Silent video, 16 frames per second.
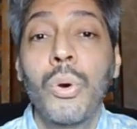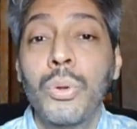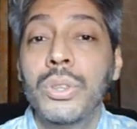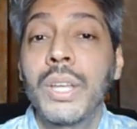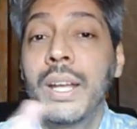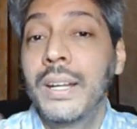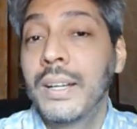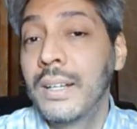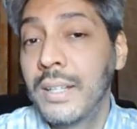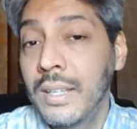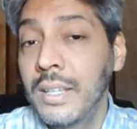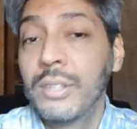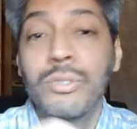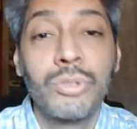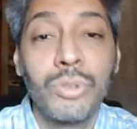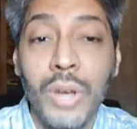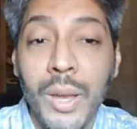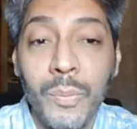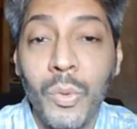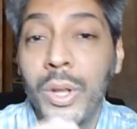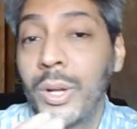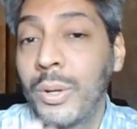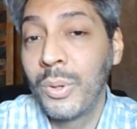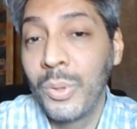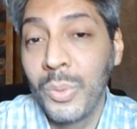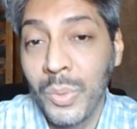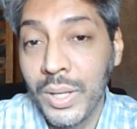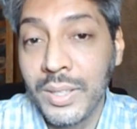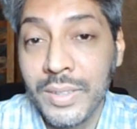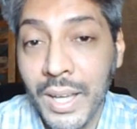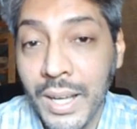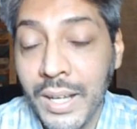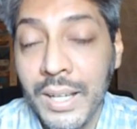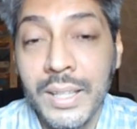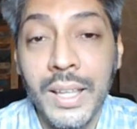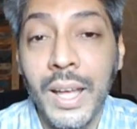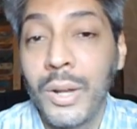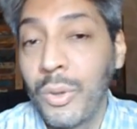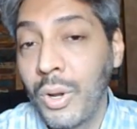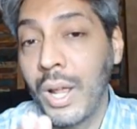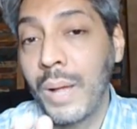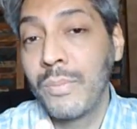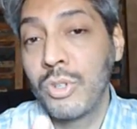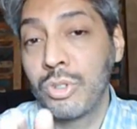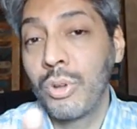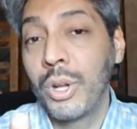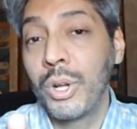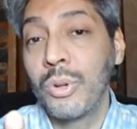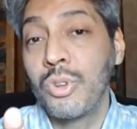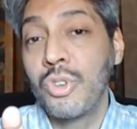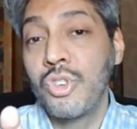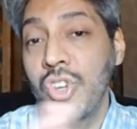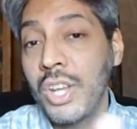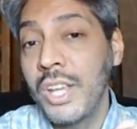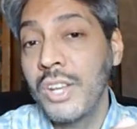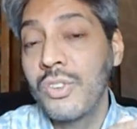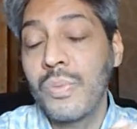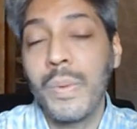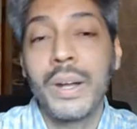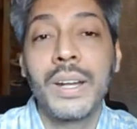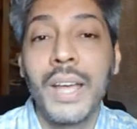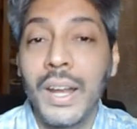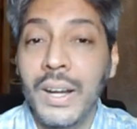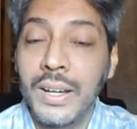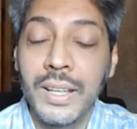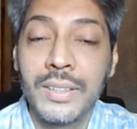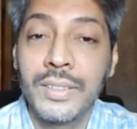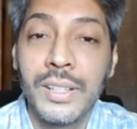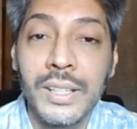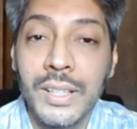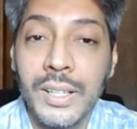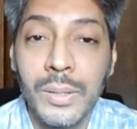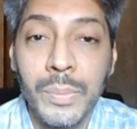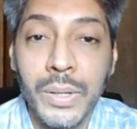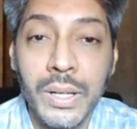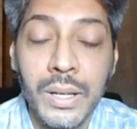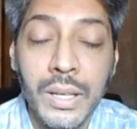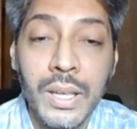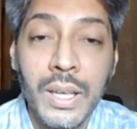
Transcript: oh, they did this, so I'm to do exactly that, or I'm just going to change my tactics a little bit.